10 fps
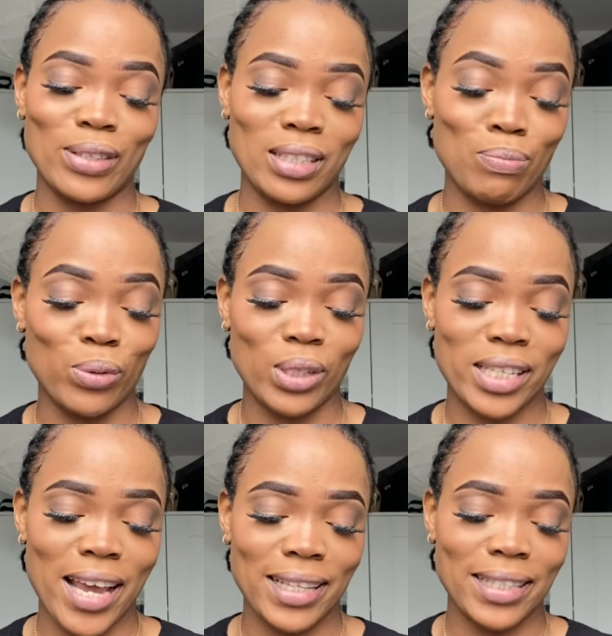
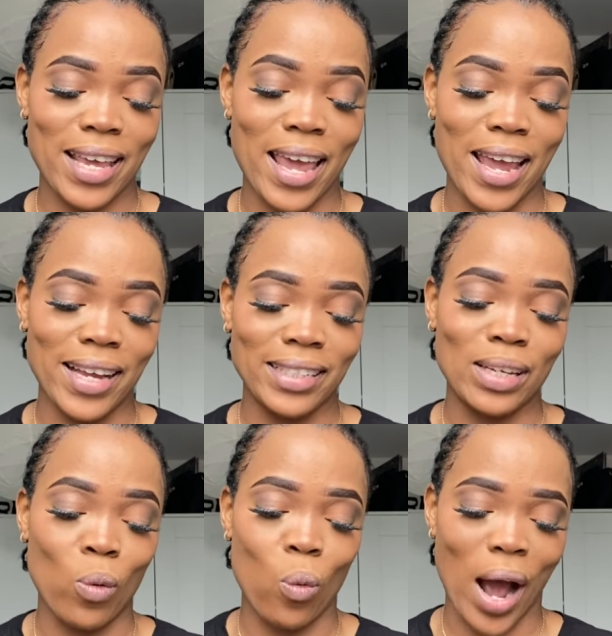Protect and
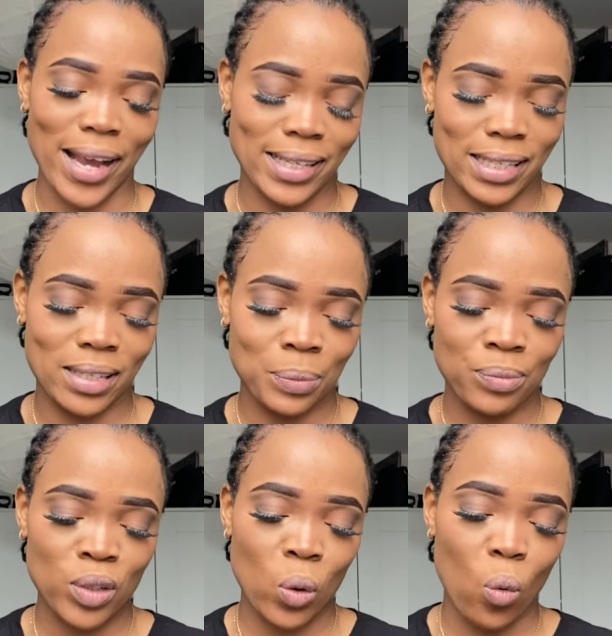White
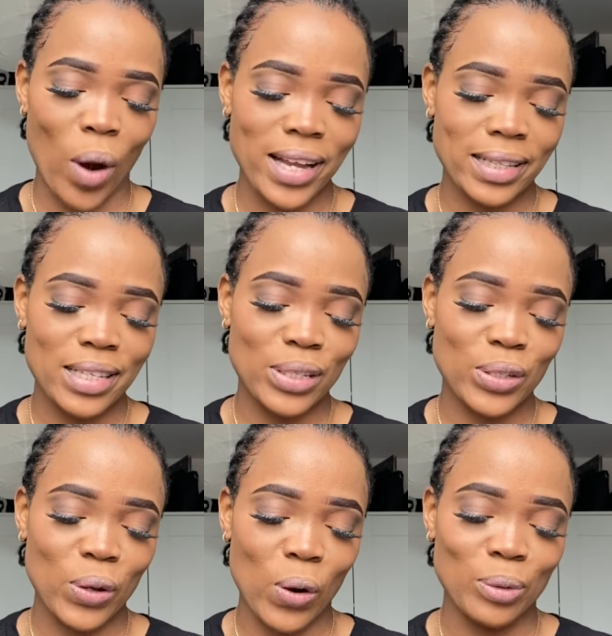Whitening
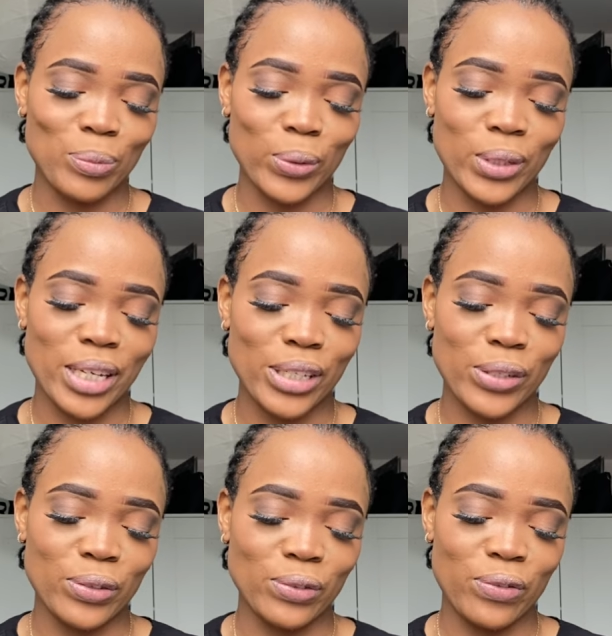Sun
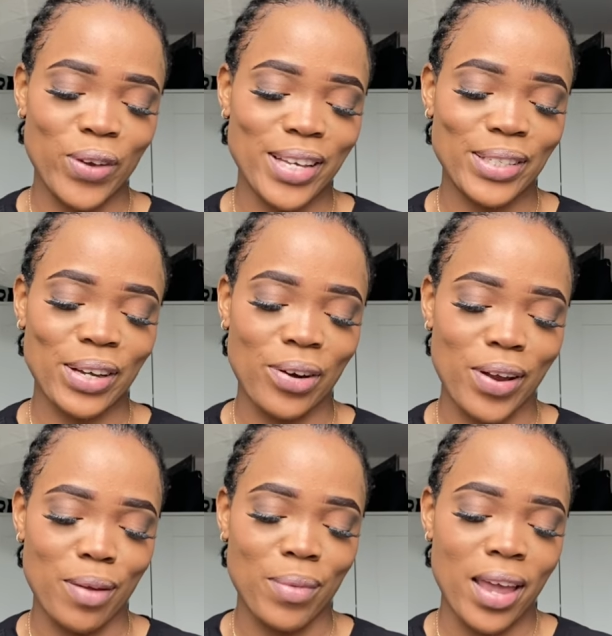Protection Face
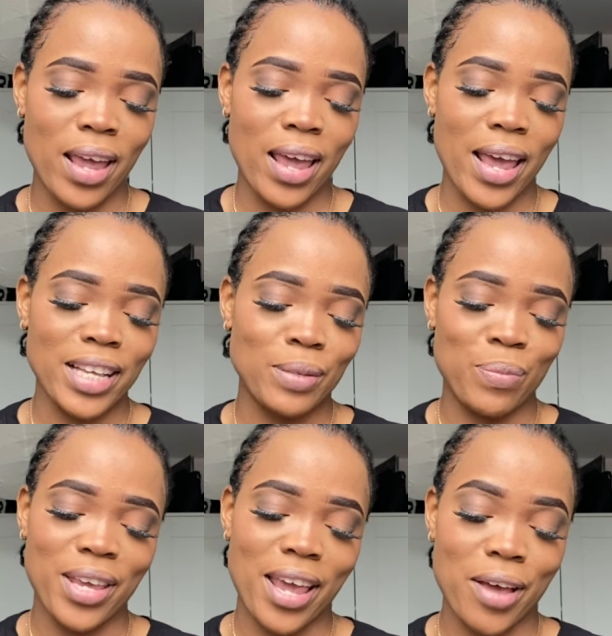Cream
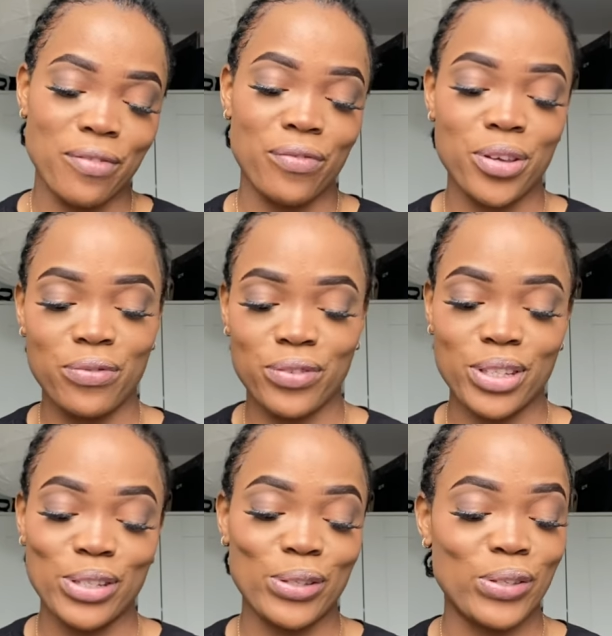SPF
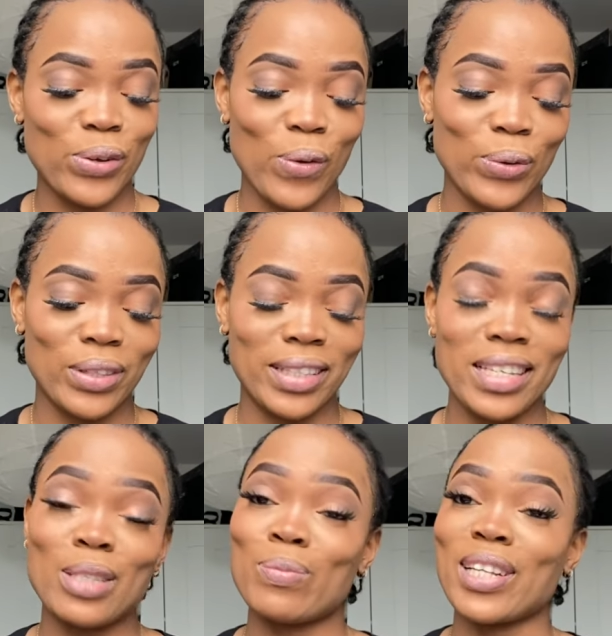50. So
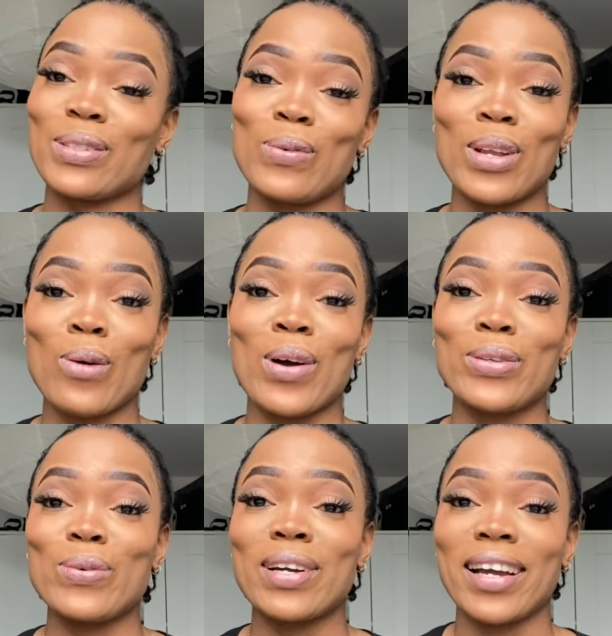this particular
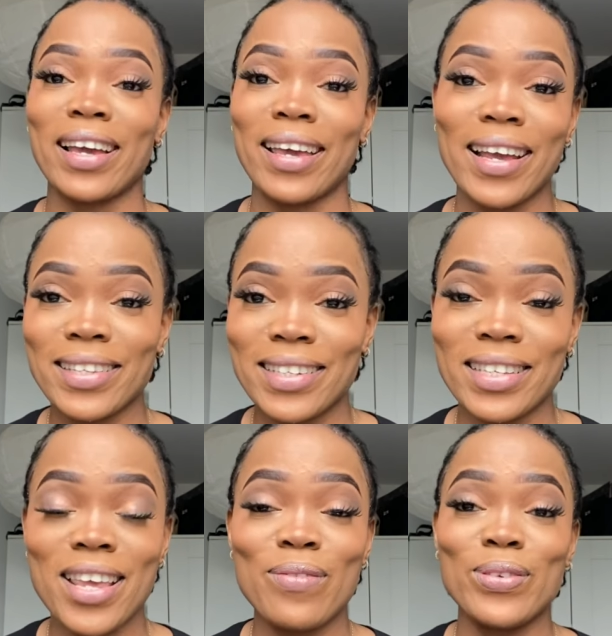one, you can get
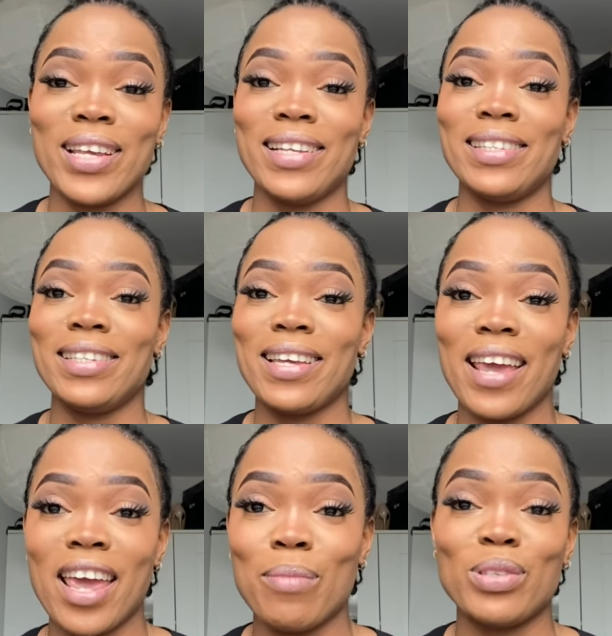it even in
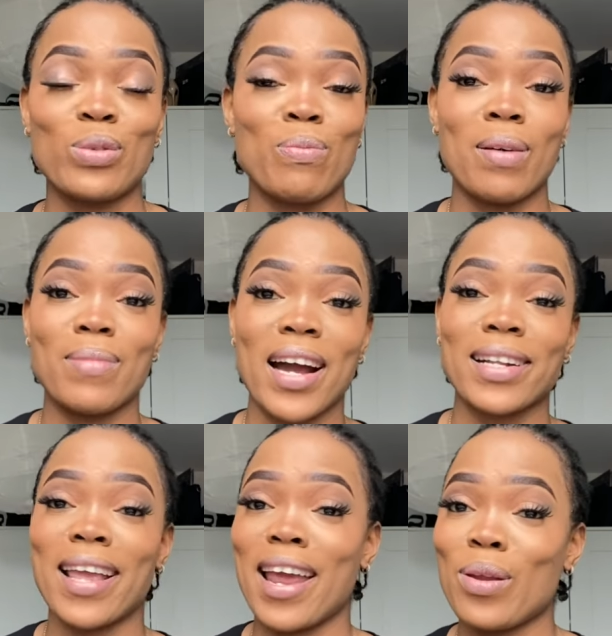DM,
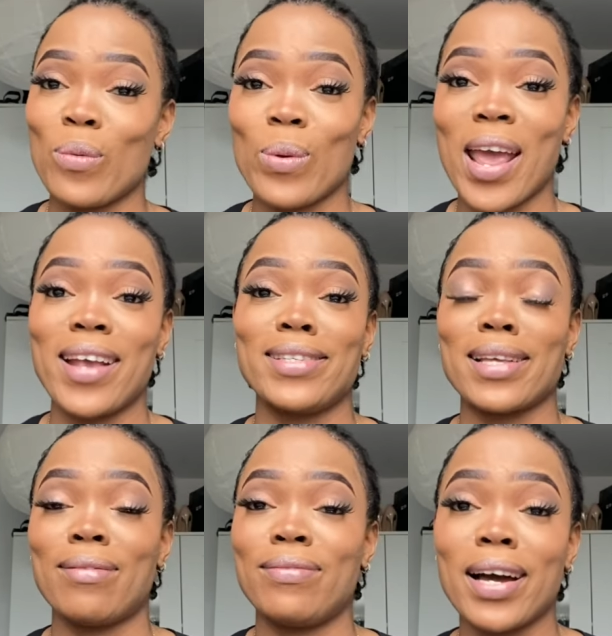supermarket, anywhere is
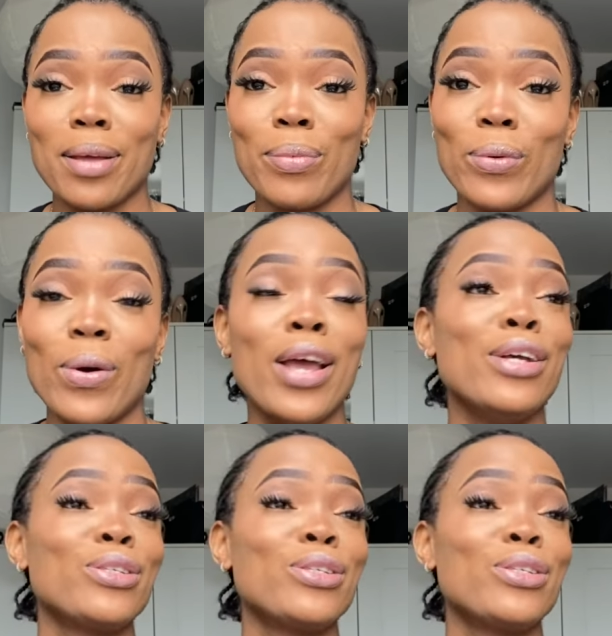available.